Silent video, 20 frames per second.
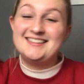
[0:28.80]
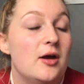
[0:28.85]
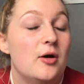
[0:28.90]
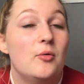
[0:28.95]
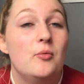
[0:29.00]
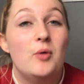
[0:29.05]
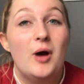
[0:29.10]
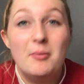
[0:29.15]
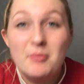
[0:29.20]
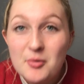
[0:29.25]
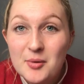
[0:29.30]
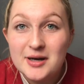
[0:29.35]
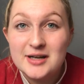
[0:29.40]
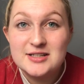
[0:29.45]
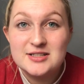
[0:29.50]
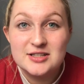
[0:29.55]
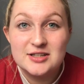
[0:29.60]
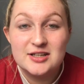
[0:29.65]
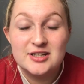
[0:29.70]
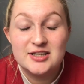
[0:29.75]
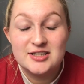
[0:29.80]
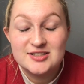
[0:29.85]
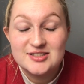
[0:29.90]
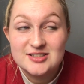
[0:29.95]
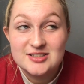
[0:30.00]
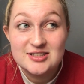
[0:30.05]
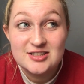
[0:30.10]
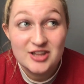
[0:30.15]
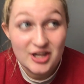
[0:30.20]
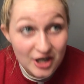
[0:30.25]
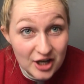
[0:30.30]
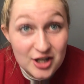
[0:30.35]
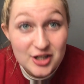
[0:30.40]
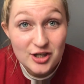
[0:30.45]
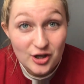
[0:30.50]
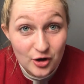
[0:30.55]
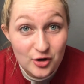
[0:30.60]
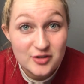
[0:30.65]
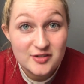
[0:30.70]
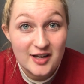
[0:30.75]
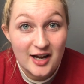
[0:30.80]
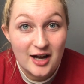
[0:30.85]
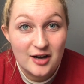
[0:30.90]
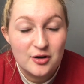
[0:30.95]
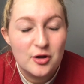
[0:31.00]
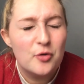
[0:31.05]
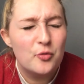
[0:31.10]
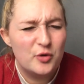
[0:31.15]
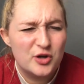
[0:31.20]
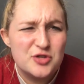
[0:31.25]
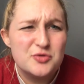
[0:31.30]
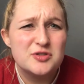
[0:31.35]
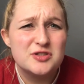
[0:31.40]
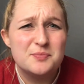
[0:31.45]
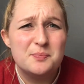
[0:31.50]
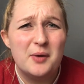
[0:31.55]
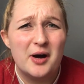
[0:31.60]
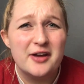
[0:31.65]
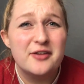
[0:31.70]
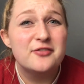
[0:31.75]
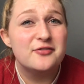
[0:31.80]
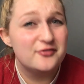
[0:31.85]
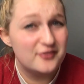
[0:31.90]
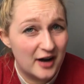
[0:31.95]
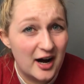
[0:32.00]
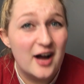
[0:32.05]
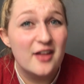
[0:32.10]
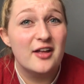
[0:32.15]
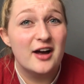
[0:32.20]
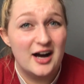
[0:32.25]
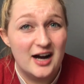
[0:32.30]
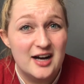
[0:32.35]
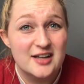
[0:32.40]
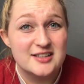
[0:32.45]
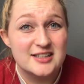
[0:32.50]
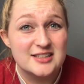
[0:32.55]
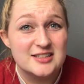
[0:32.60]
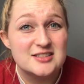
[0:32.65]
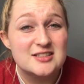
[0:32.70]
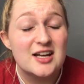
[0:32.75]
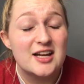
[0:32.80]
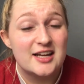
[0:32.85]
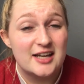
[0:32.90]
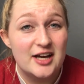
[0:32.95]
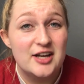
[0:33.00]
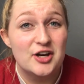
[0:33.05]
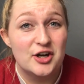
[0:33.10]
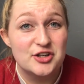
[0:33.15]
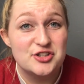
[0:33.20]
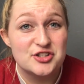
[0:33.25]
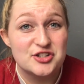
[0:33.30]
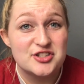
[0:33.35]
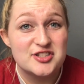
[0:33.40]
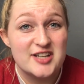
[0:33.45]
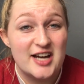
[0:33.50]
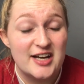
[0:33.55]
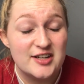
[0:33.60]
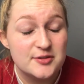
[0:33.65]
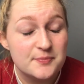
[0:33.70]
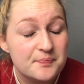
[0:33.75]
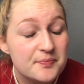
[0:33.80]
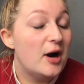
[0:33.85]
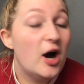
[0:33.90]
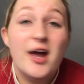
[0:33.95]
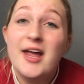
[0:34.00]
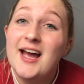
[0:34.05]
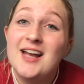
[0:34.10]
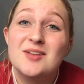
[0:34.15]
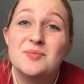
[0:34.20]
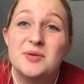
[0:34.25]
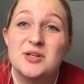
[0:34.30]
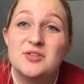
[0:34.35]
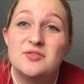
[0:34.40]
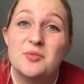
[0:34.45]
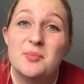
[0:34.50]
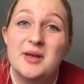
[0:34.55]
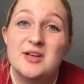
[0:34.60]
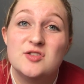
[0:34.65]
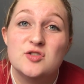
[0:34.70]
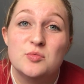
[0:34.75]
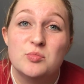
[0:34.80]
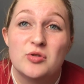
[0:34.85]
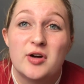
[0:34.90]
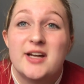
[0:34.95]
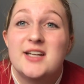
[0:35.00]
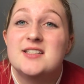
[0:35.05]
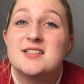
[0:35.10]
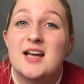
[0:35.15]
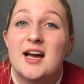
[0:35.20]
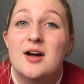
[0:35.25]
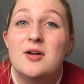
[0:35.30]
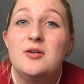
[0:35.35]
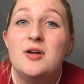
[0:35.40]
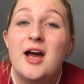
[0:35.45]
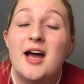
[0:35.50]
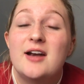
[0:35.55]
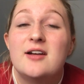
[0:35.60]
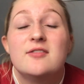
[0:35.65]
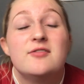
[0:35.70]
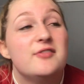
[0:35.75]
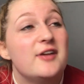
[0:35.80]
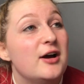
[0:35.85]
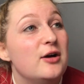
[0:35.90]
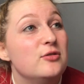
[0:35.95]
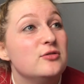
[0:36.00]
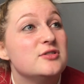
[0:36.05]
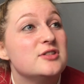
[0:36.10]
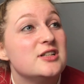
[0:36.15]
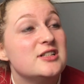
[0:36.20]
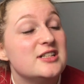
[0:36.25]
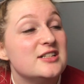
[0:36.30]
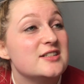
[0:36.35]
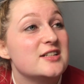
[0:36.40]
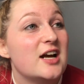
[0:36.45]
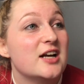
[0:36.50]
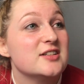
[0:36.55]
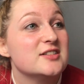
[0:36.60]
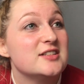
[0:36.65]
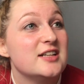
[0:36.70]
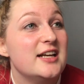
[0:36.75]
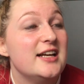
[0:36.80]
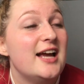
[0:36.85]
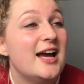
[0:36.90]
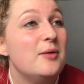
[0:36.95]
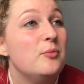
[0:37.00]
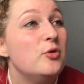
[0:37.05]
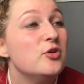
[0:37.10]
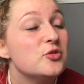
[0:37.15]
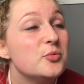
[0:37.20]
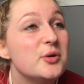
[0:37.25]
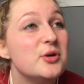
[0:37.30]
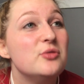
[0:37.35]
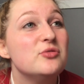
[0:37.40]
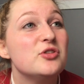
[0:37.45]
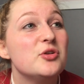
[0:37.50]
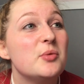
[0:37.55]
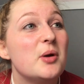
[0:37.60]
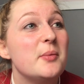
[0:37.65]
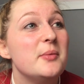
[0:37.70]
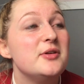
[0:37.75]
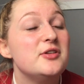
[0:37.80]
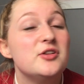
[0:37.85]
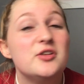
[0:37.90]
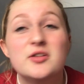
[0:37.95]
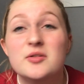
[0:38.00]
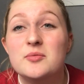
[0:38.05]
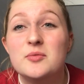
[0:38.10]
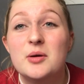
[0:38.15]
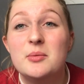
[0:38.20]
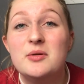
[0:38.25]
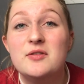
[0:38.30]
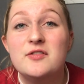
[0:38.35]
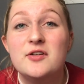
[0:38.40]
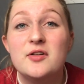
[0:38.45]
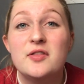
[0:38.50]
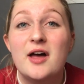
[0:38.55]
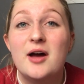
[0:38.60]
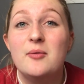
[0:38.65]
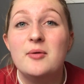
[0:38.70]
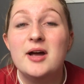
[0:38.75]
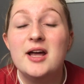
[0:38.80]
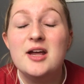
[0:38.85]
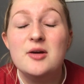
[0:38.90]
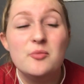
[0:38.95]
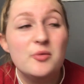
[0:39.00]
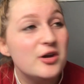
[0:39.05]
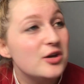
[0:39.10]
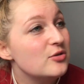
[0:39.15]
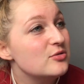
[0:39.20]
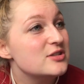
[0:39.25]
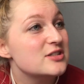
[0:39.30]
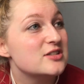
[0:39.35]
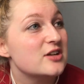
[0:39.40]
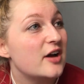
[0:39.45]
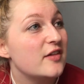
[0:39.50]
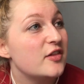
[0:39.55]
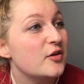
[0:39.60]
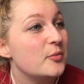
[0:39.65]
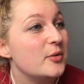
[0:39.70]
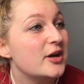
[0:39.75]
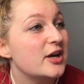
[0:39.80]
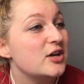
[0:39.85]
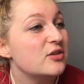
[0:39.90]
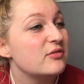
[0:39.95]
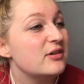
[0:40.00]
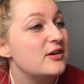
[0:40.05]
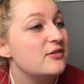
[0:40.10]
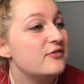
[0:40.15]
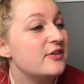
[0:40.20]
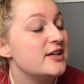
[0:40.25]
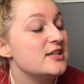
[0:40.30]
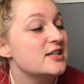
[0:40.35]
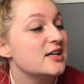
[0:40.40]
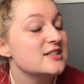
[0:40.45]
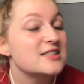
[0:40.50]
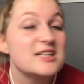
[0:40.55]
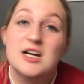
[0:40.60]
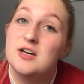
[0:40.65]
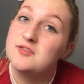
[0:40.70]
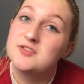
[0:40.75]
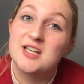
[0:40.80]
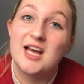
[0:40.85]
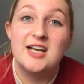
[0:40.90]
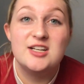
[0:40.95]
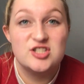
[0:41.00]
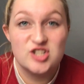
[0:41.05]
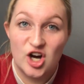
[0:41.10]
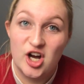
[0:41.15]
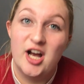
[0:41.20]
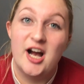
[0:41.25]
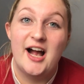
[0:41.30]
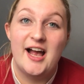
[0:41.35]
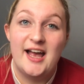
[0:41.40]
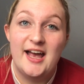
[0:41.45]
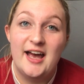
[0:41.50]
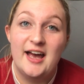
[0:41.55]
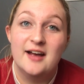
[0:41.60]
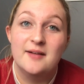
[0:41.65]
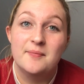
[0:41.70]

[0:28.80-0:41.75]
When we went into this third lockdown, which was by far the hardest, can I just add, I had a bit of a mental breakdown and felt disgusting. And what do we all do when we feel that way? We all decide that we're going to reinvent ourselves and dye our hair,